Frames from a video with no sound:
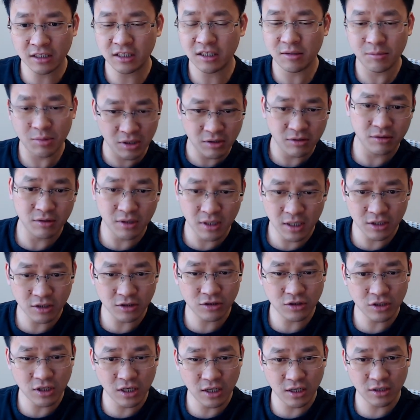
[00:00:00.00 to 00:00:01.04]
typical
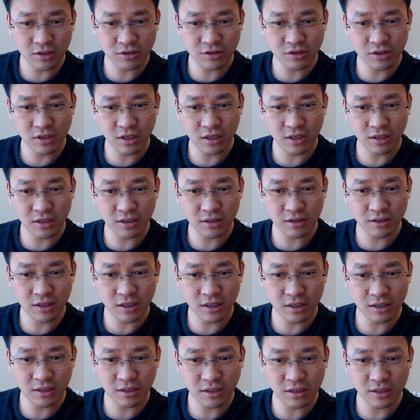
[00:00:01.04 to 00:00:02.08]

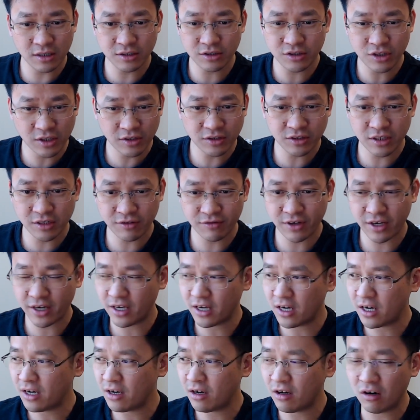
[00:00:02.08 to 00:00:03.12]
generative
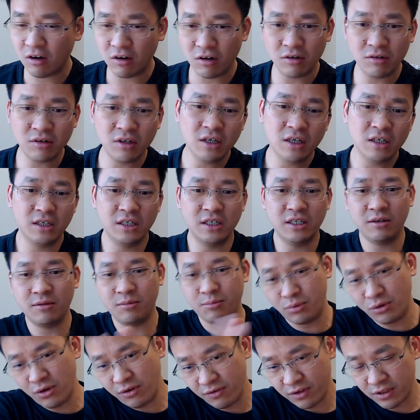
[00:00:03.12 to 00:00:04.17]
AI or the
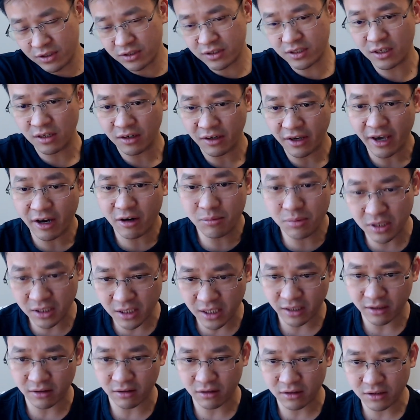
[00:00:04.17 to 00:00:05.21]
previous NLP
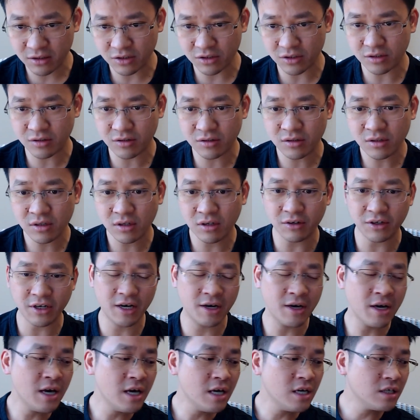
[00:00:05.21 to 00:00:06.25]
technologies.
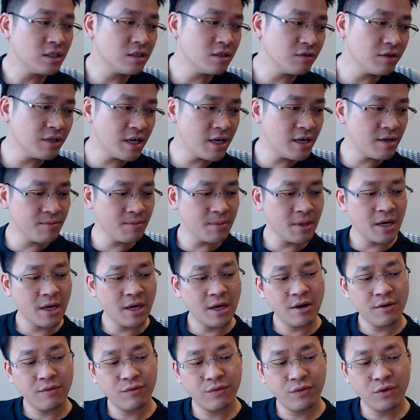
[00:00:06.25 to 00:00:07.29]
Okay, so then
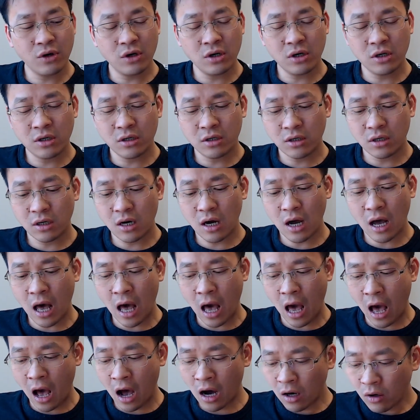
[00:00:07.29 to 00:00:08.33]
for
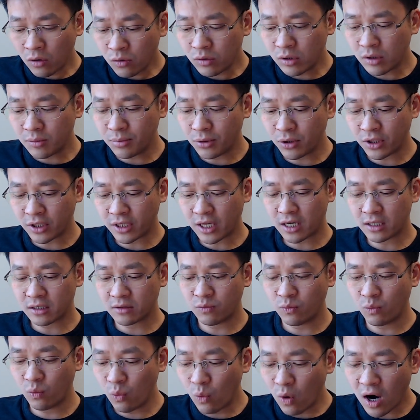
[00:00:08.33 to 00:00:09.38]
our product,
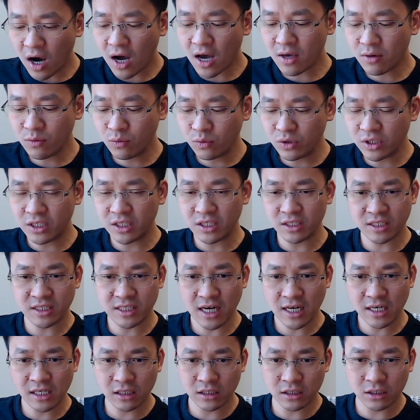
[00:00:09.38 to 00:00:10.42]
why we
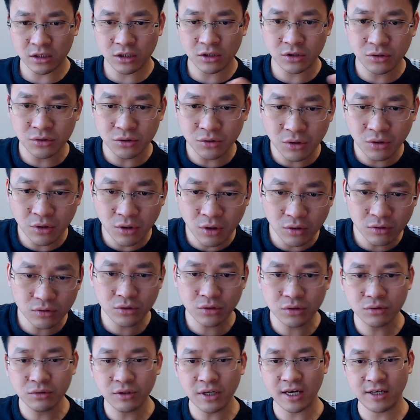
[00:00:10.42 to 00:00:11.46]
decided to go
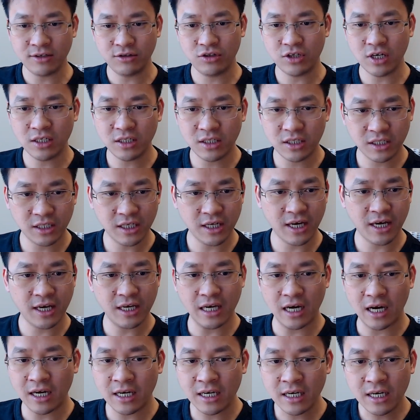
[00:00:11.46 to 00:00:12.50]
to agentic
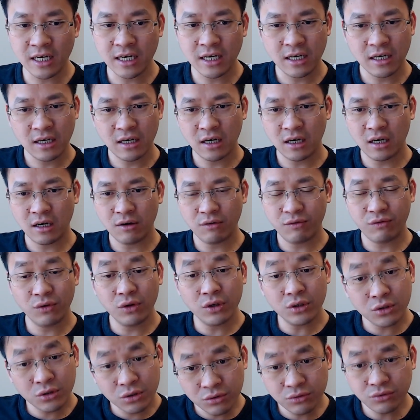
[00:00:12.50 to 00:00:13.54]
AI
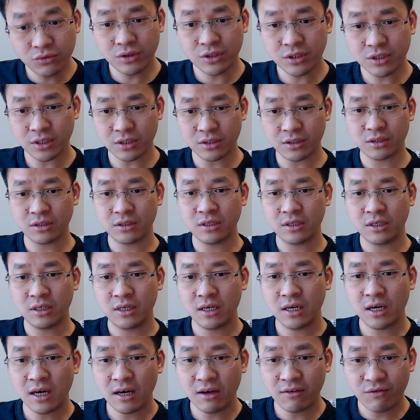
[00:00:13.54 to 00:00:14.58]
for two reasons.
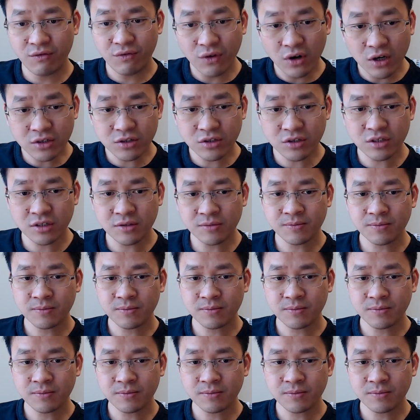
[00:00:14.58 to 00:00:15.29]
And first,